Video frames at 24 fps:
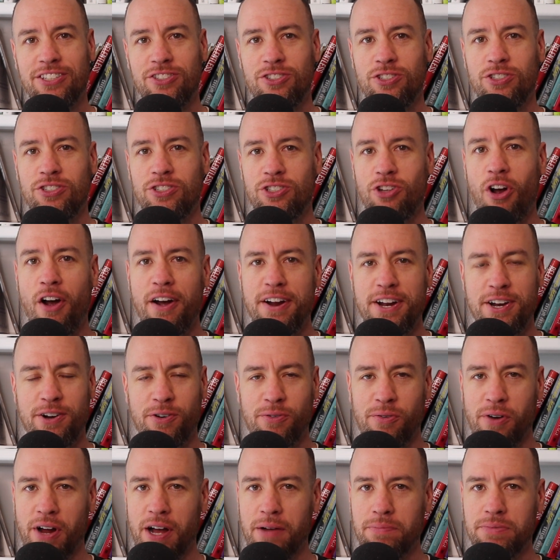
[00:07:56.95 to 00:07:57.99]
sorry to
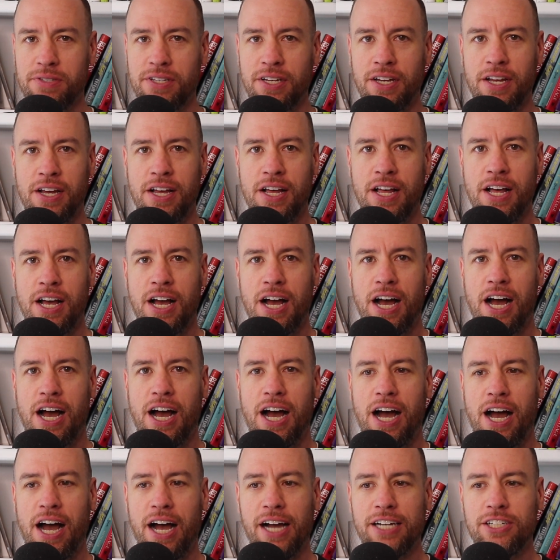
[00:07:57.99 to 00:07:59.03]
interrupt.
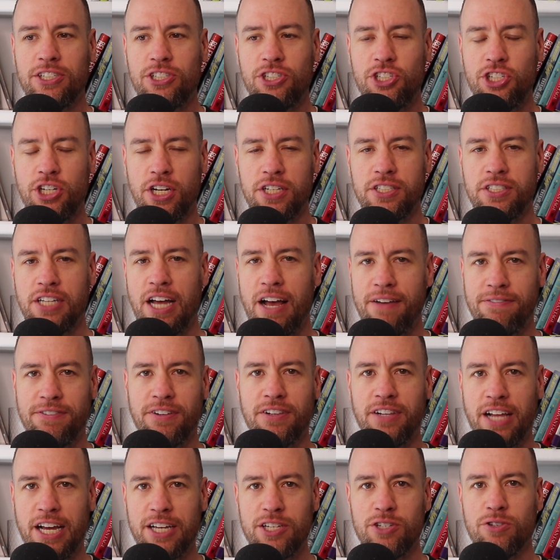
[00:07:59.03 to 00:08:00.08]
I just have to
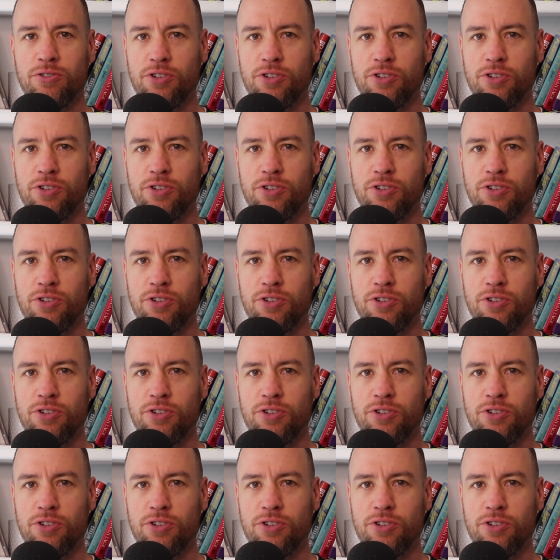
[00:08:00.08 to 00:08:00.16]
let you